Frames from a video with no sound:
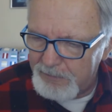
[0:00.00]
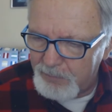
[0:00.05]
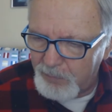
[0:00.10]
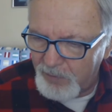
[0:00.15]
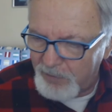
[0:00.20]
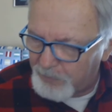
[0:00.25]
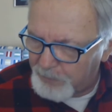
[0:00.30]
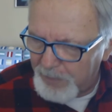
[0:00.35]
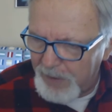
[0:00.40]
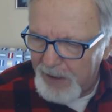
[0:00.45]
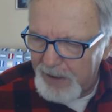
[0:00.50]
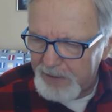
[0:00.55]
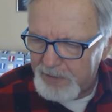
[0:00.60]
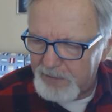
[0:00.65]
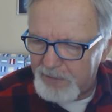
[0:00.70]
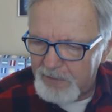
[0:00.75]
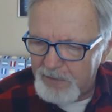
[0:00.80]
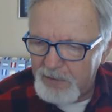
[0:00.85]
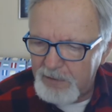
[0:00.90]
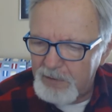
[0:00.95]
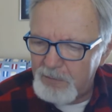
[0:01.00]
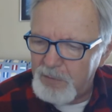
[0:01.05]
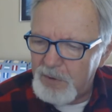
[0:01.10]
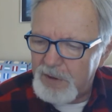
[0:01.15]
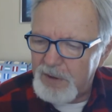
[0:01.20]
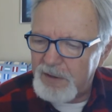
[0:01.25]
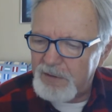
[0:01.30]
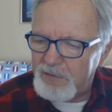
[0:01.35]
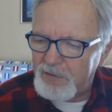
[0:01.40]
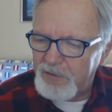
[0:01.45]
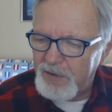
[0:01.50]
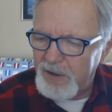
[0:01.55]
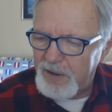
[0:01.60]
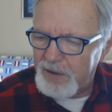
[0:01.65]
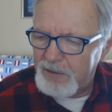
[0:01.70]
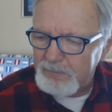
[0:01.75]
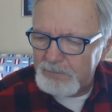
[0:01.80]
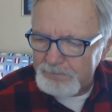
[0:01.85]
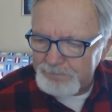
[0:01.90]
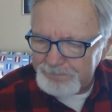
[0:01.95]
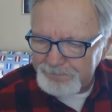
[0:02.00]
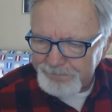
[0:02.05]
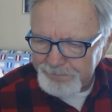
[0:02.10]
responded to him and I said,